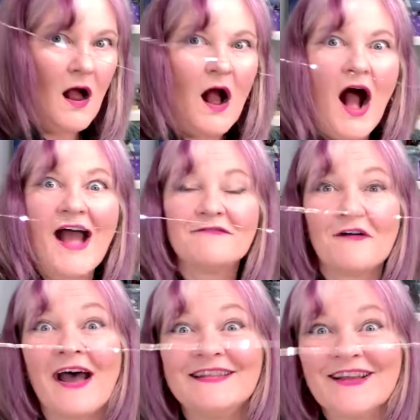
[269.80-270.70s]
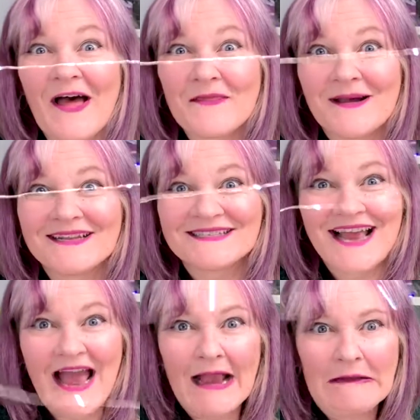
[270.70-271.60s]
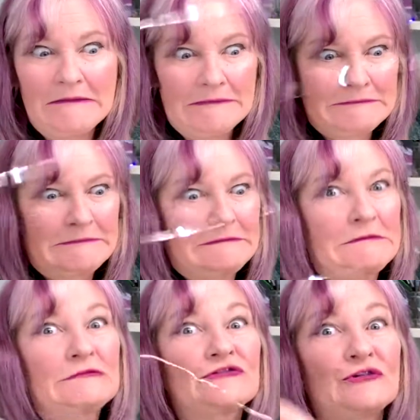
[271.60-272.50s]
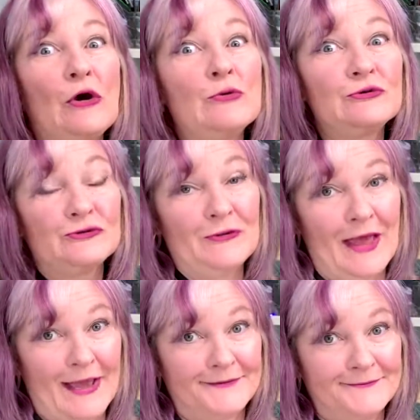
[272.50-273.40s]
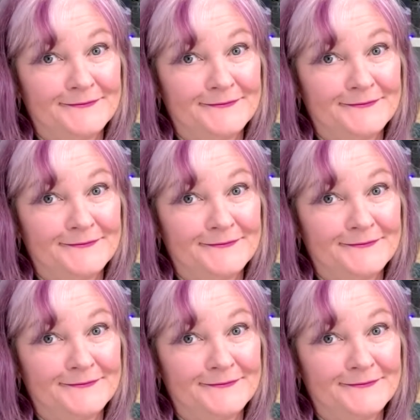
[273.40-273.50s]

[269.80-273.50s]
I finally got them untangled, so don't do that.